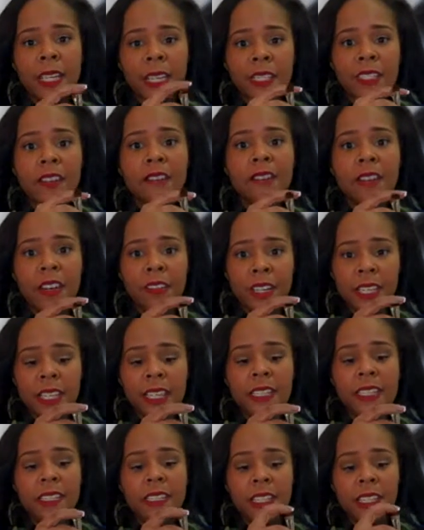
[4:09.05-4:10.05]
blend it
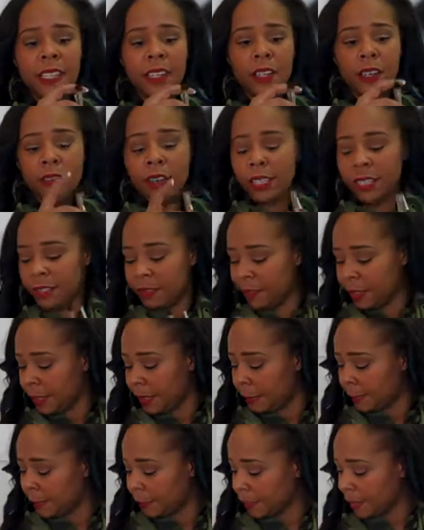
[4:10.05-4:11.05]
very easily and aggressively.